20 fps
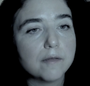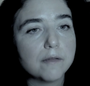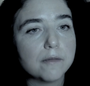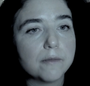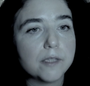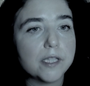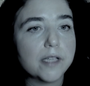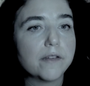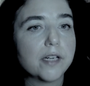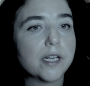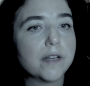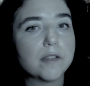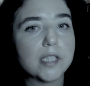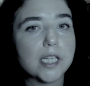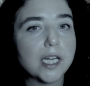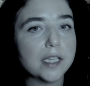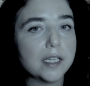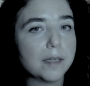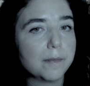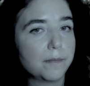Whenever I
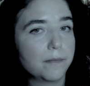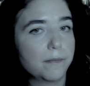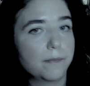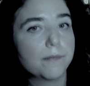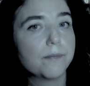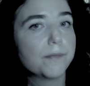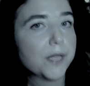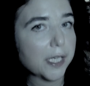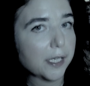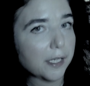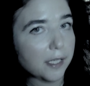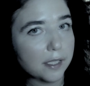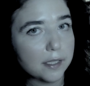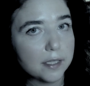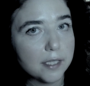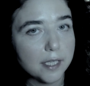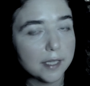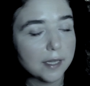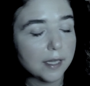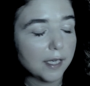had a big
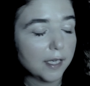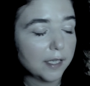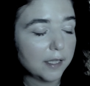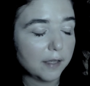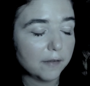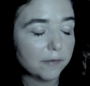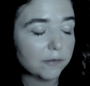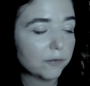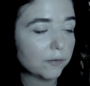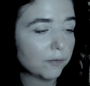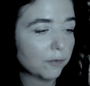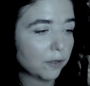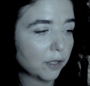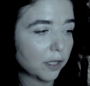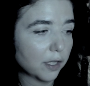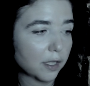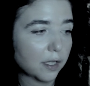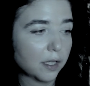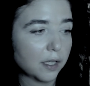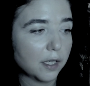deadline, I would
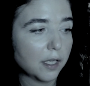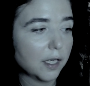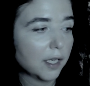work